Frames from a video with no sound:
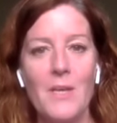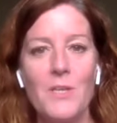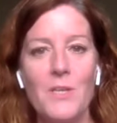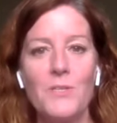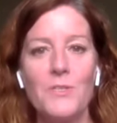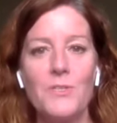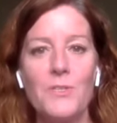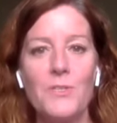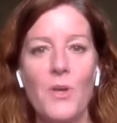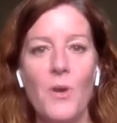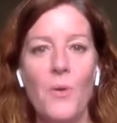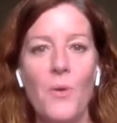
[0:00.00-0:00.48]

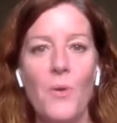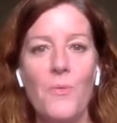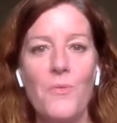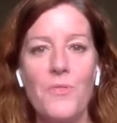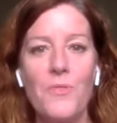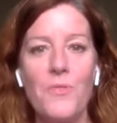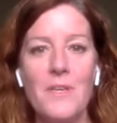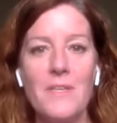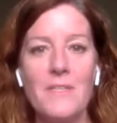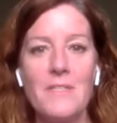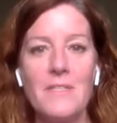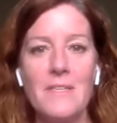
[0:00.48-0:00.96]
So
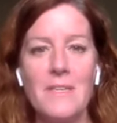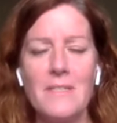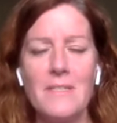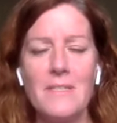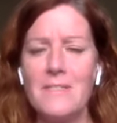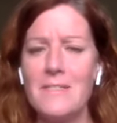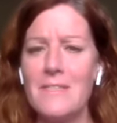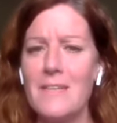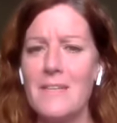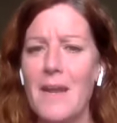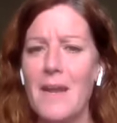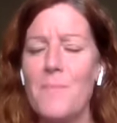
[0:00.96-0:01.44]
this is,
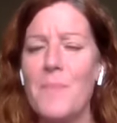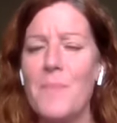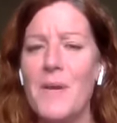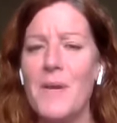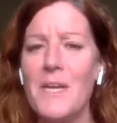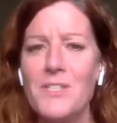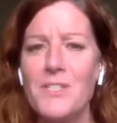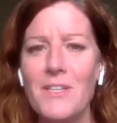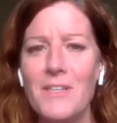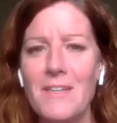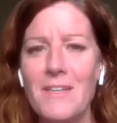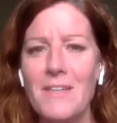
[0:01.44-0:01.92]
did I
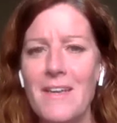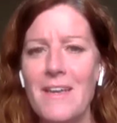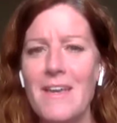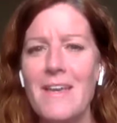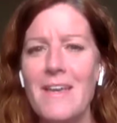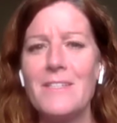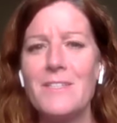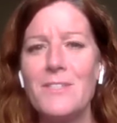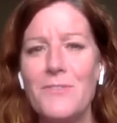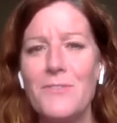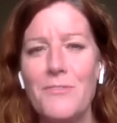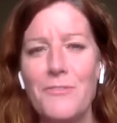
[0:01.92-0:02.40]
mention
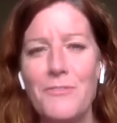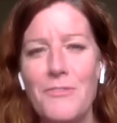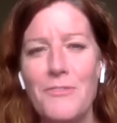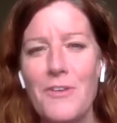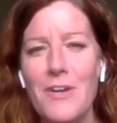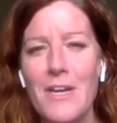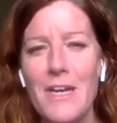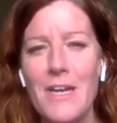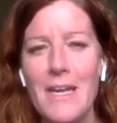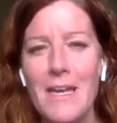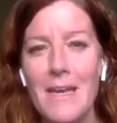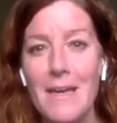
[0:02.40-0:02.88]
it's
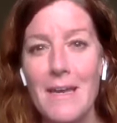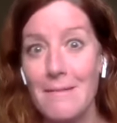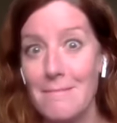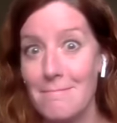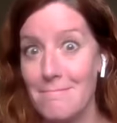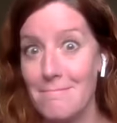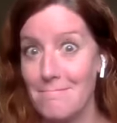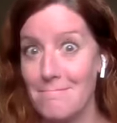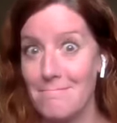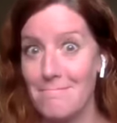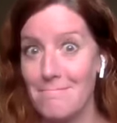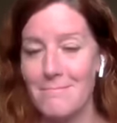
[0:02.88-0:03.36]
free?
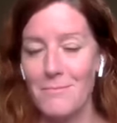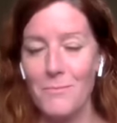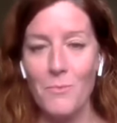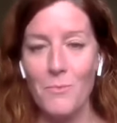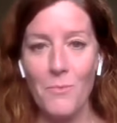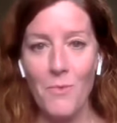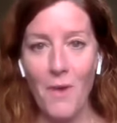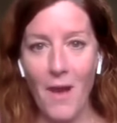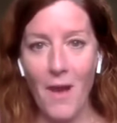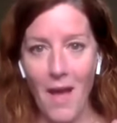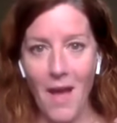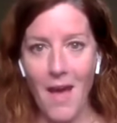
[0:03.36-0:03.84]

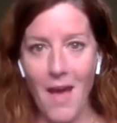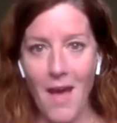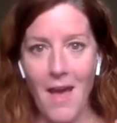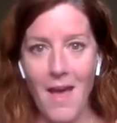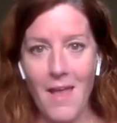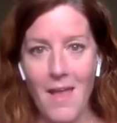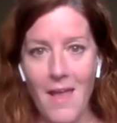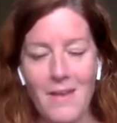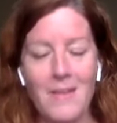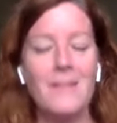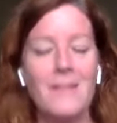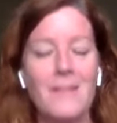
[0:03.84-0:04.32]
What?
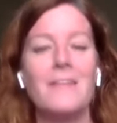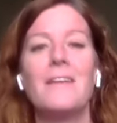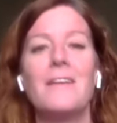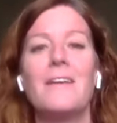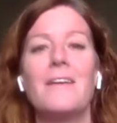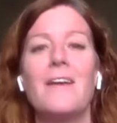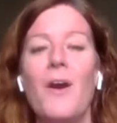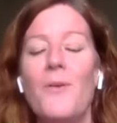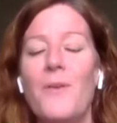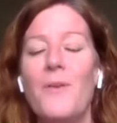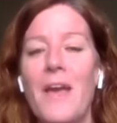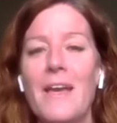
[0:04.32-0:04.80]

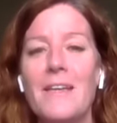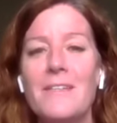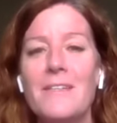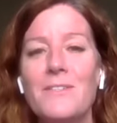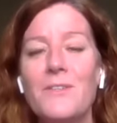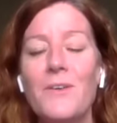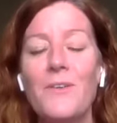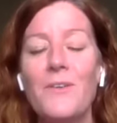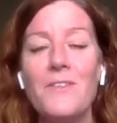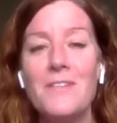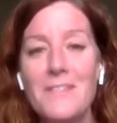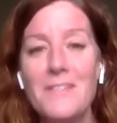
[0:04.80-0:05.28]
Okay,
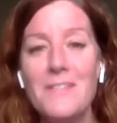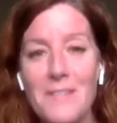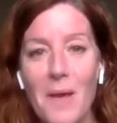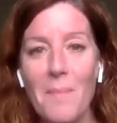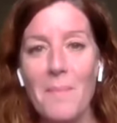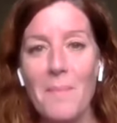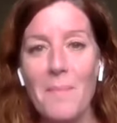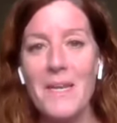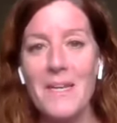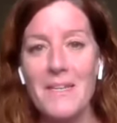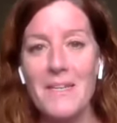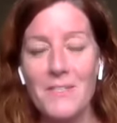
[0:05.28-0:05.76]
so the
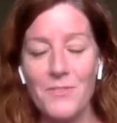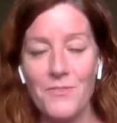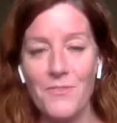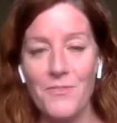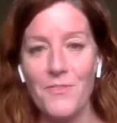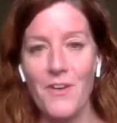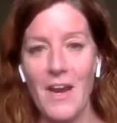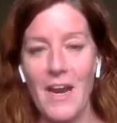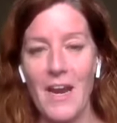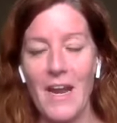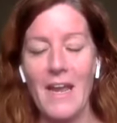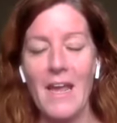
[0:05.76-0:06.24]
summit is
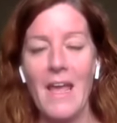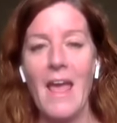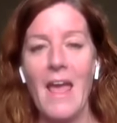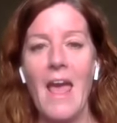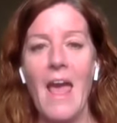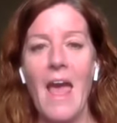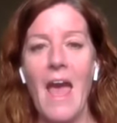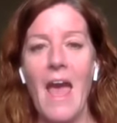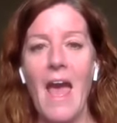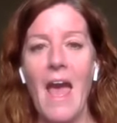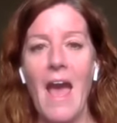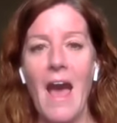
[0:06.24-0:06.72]
free,
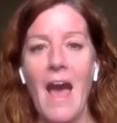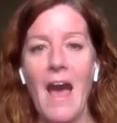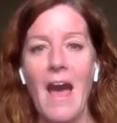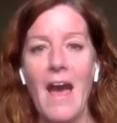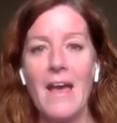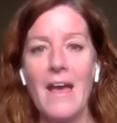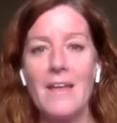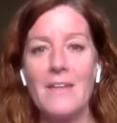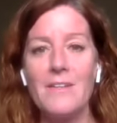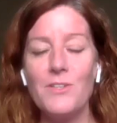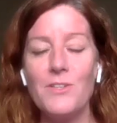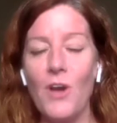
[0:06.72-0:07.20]

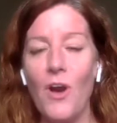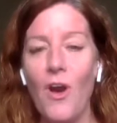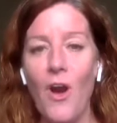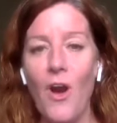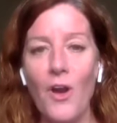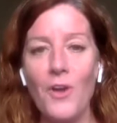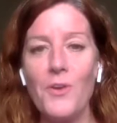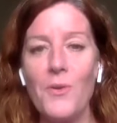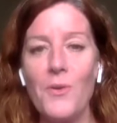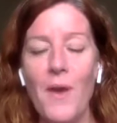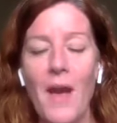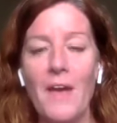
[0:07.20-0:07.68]
and
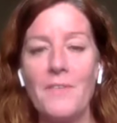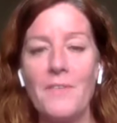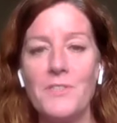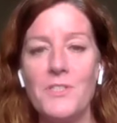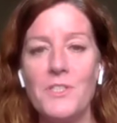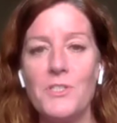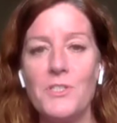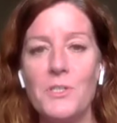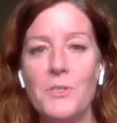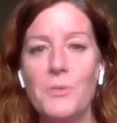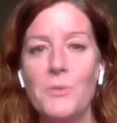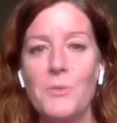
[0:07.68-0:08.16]
all you have
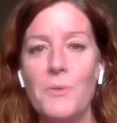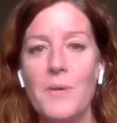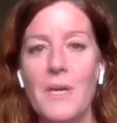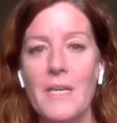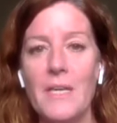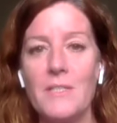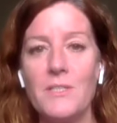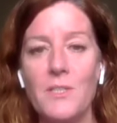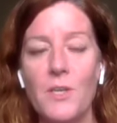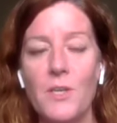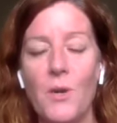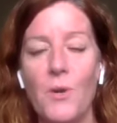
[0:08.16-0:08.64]
to do
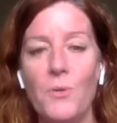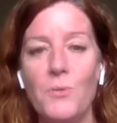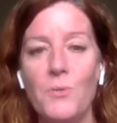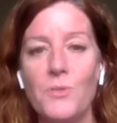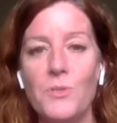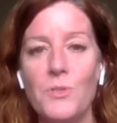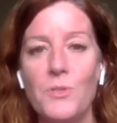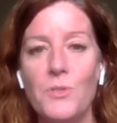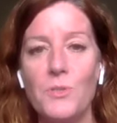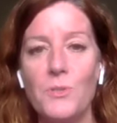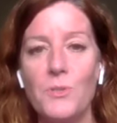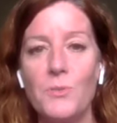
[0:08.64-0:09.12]
is go
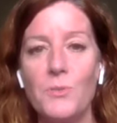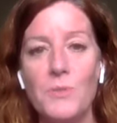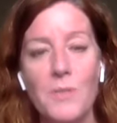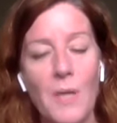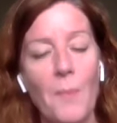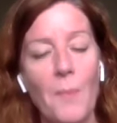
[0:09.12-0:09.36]
to